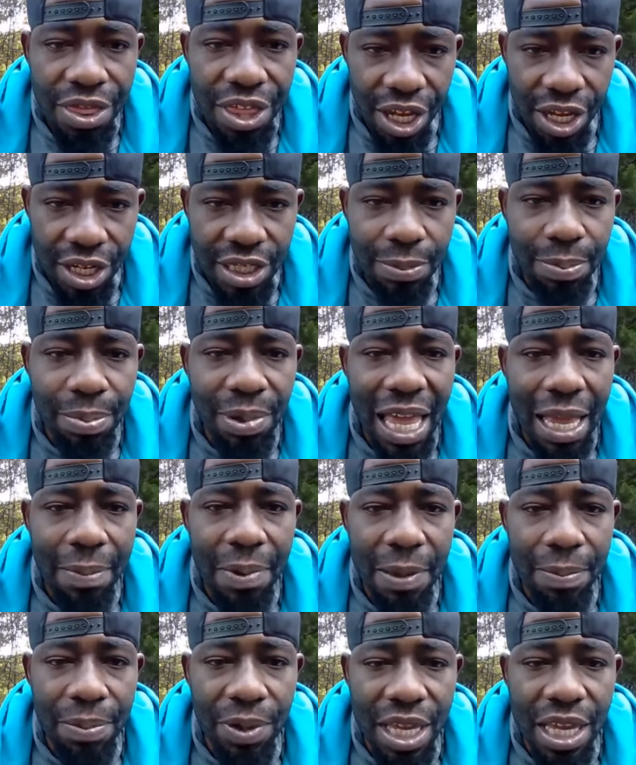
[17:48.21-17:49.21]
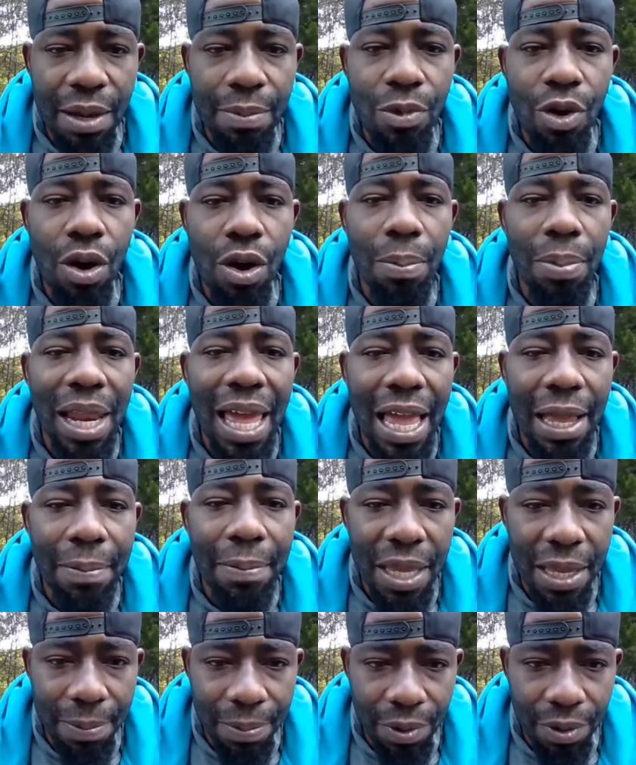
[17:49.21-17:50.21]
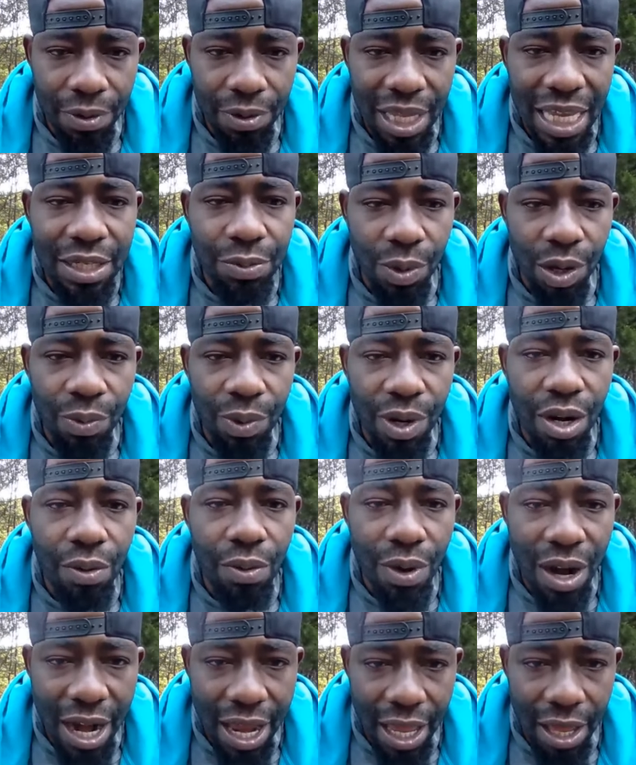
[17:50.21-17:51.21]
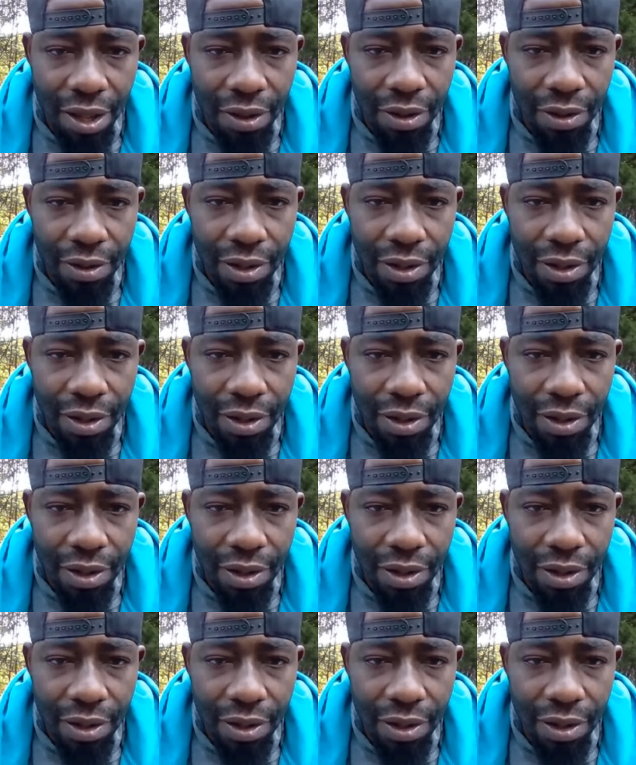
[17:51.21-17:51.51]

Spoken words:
Thus, black people kill more black people. That's what we're around.